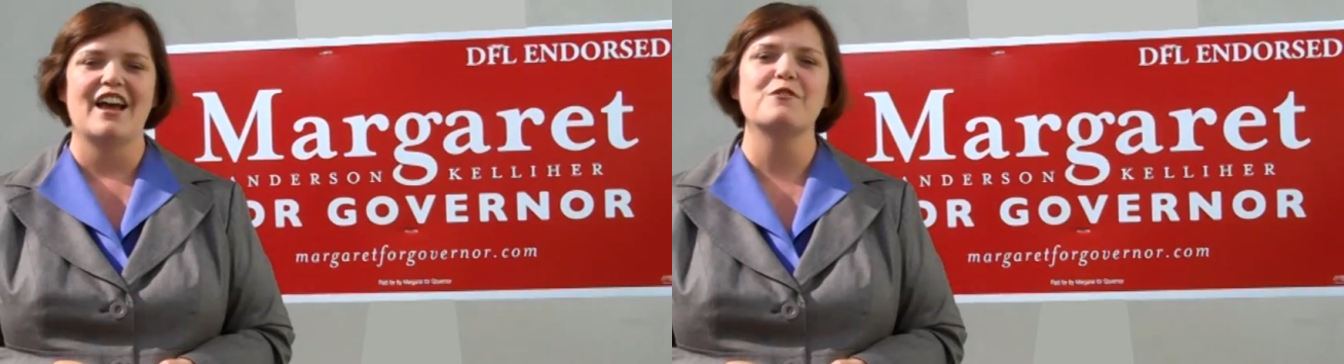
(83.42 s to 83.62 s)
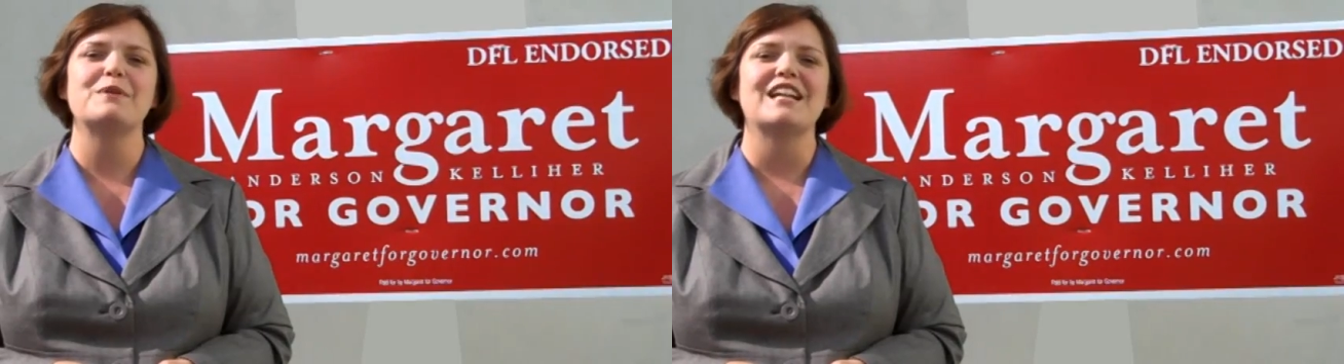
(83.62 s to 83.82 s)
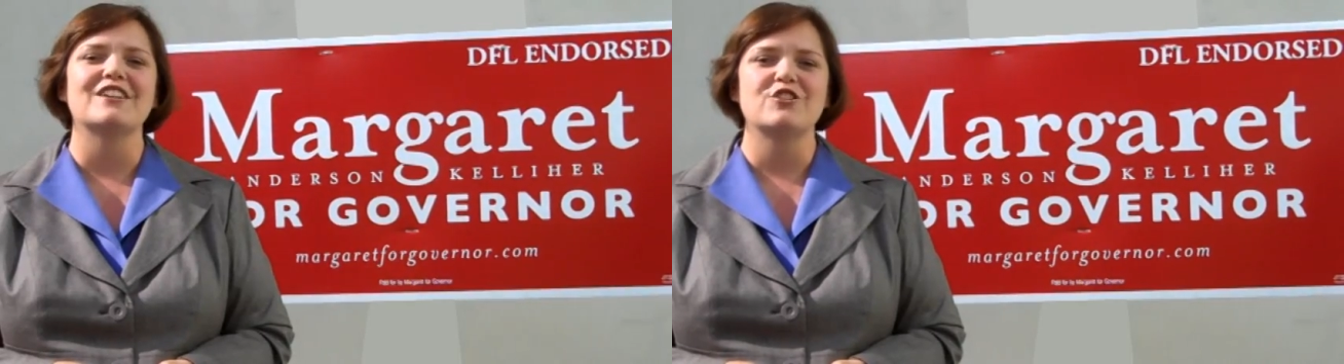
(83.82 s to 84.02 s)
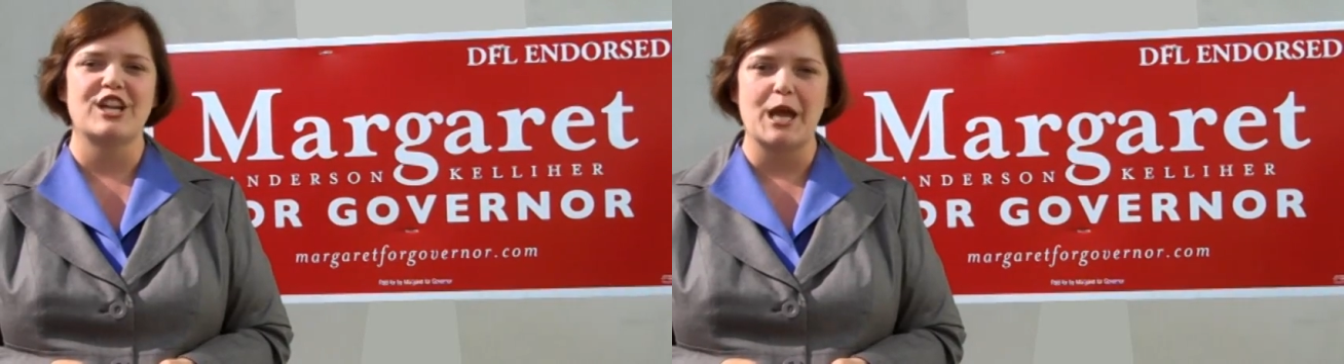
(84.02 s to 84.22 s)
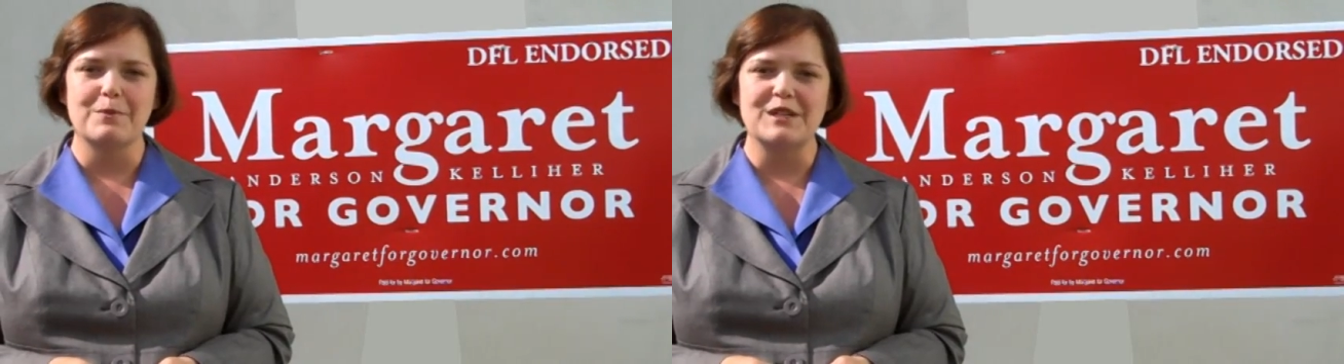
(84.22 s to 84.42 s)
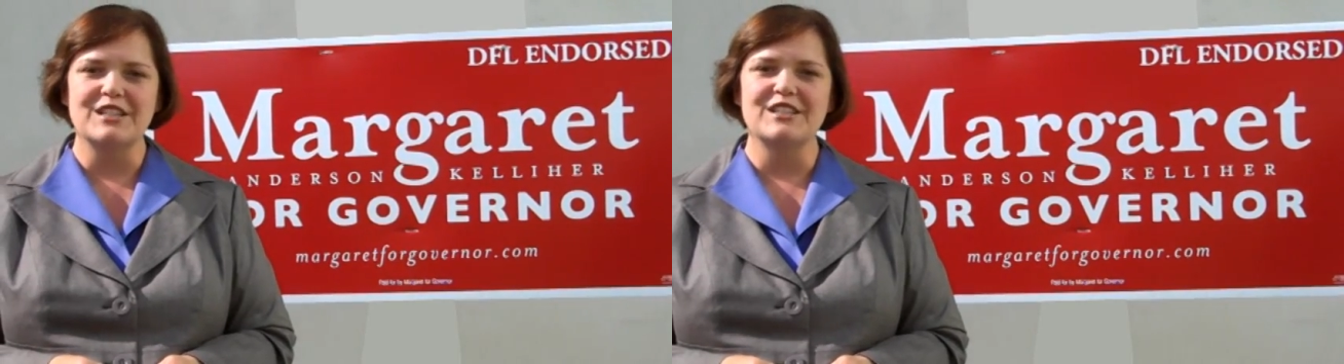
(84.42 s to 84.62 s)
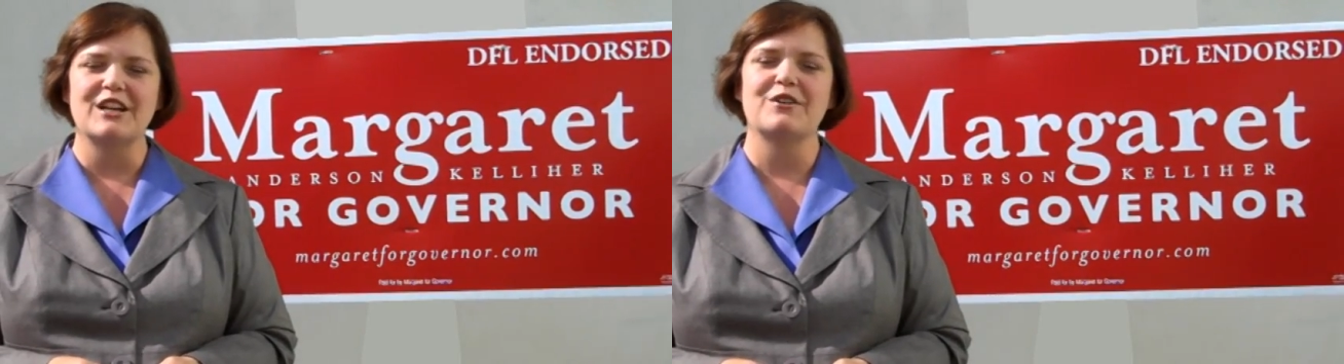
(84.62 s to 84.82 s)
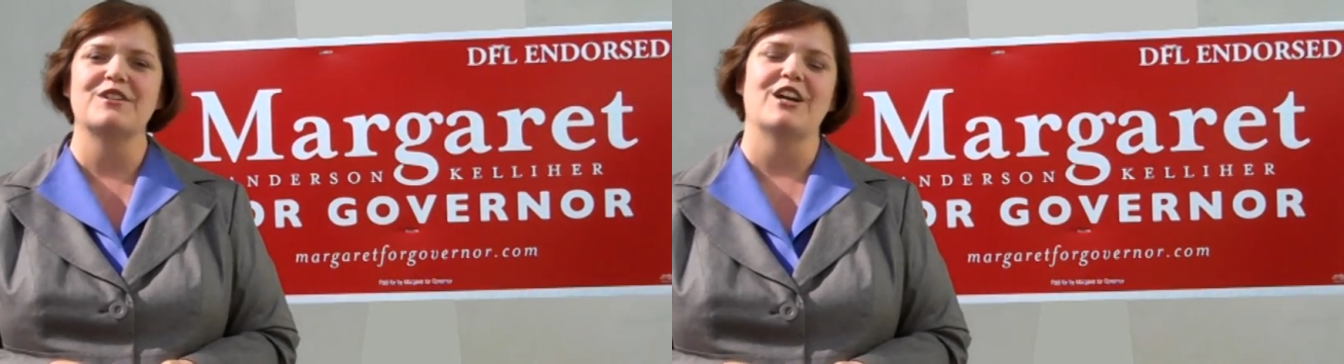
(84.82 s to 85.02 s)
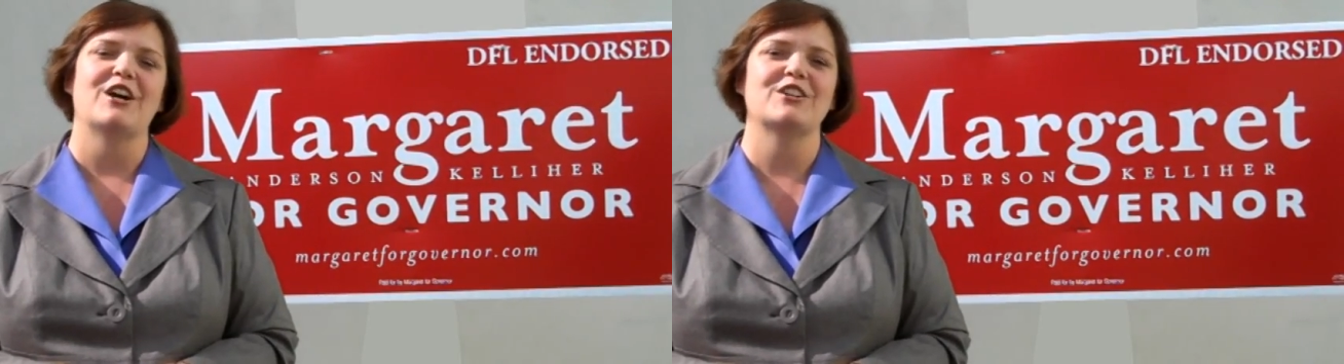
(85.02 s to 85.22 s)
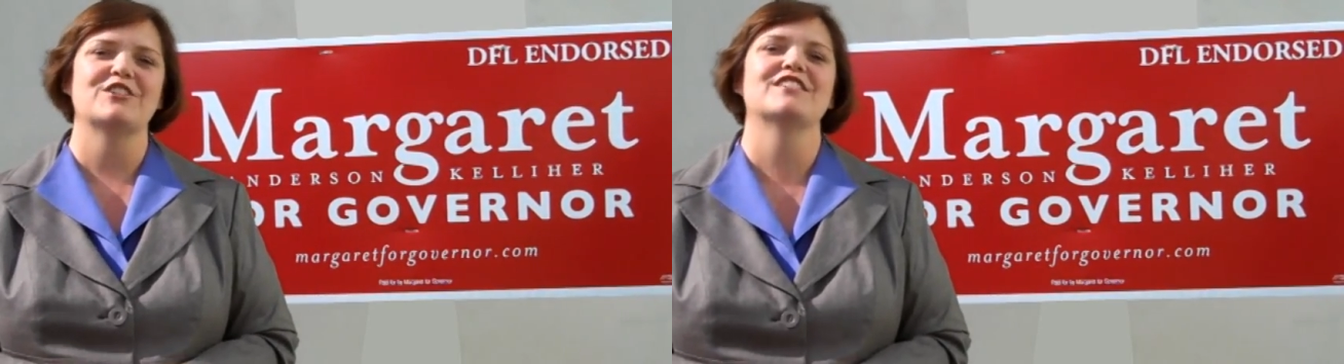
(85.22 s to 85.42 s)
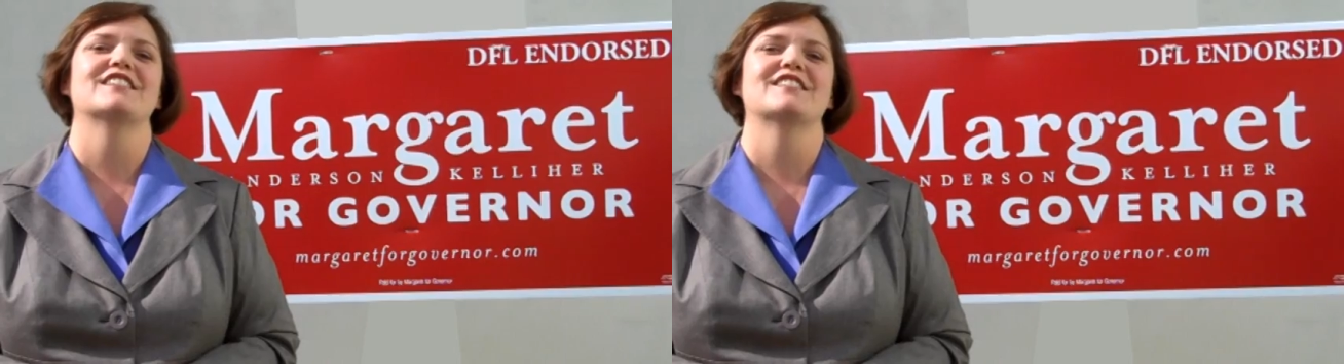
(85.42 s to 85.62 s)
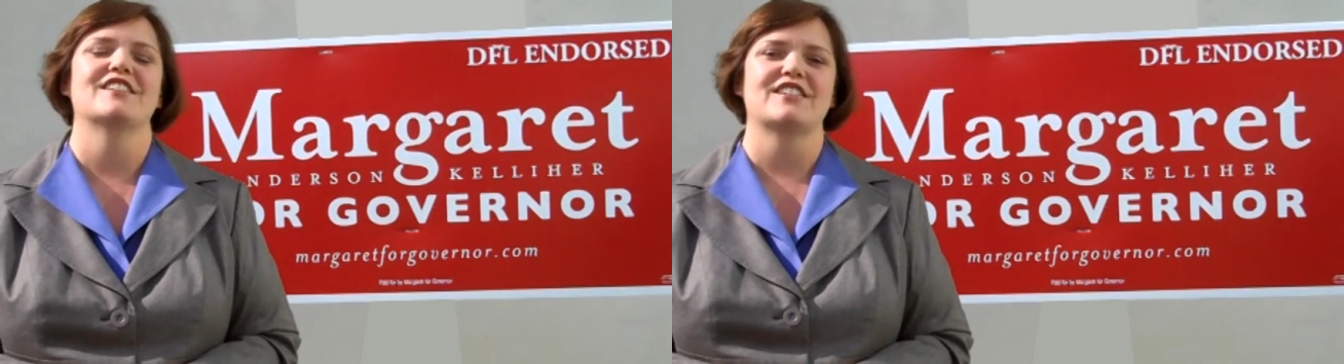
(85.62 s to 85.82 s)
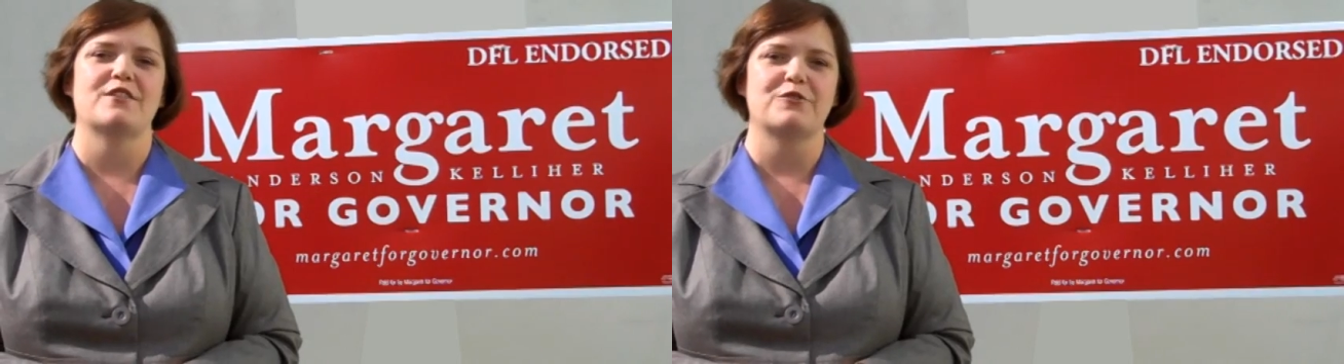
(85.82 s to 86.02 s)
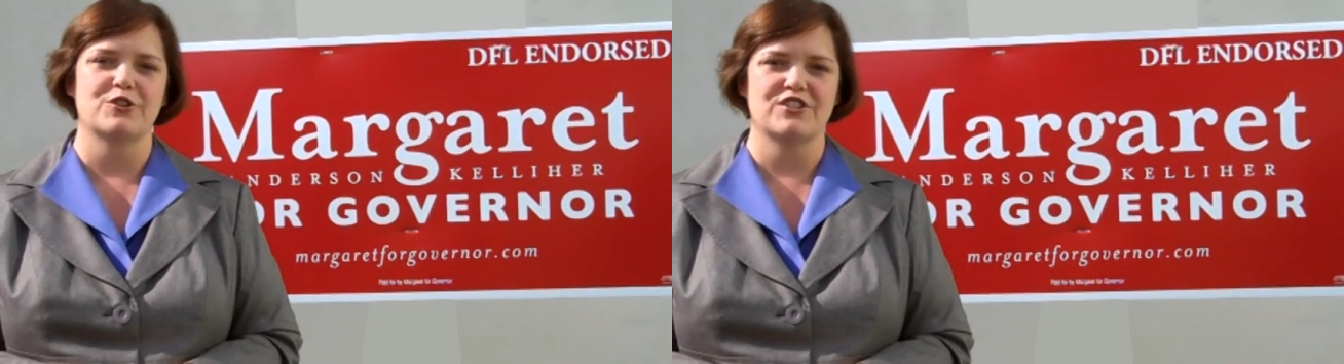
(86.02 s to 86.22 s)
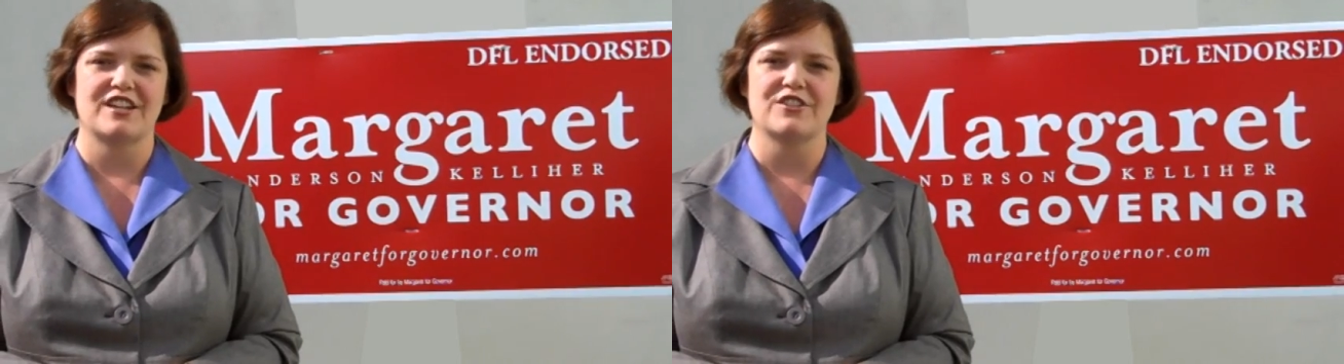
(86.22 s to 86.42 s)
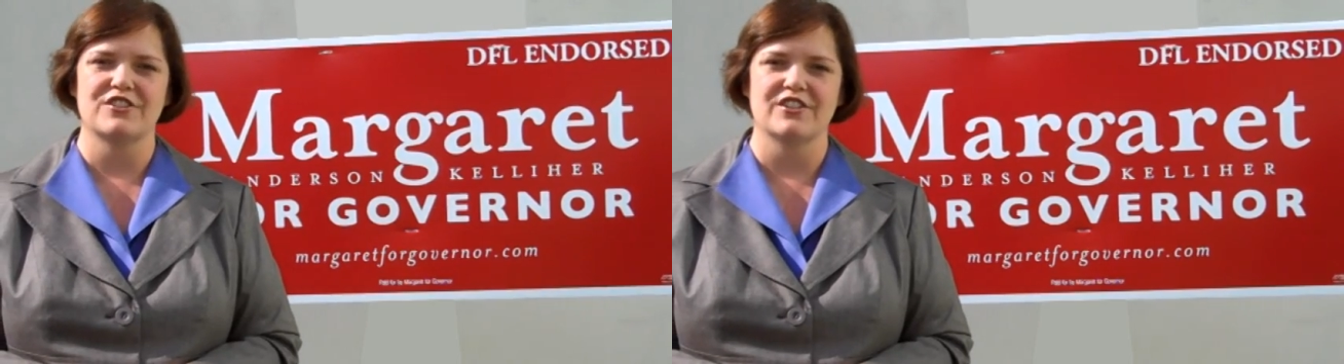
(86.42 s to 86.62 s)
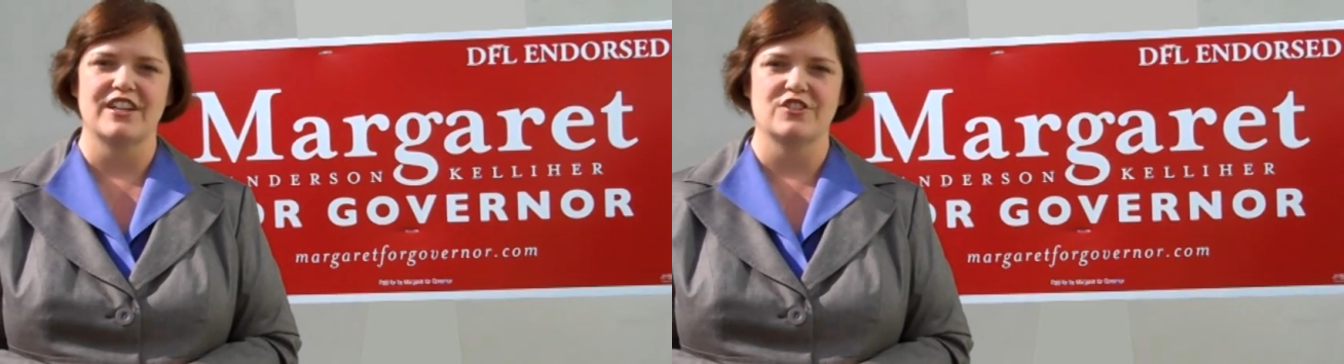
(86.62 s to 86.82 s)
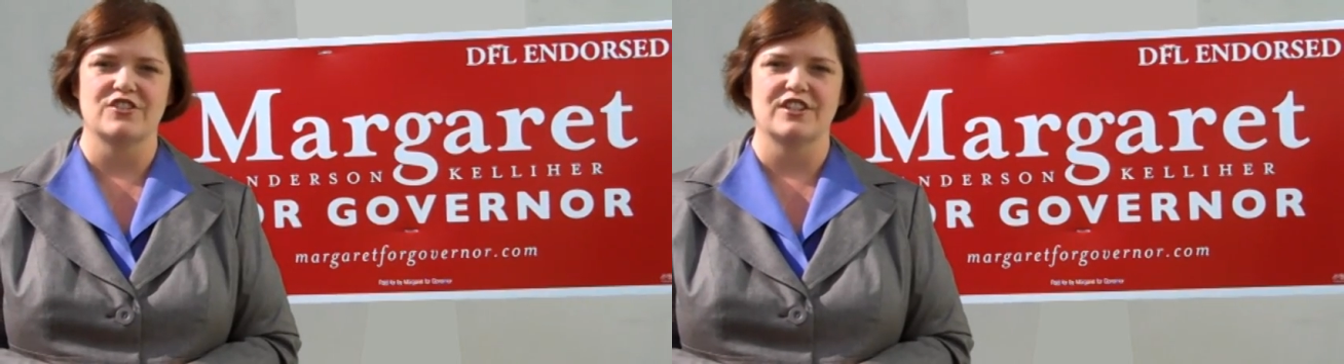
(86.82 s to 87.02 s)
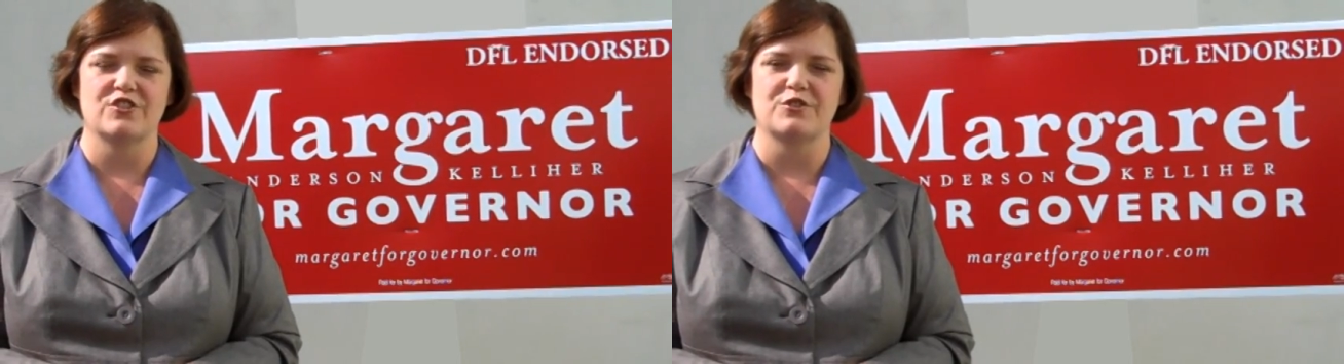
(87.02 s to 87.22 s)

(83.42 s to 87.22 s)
I have been a champion of the arts since I first entered the legislature.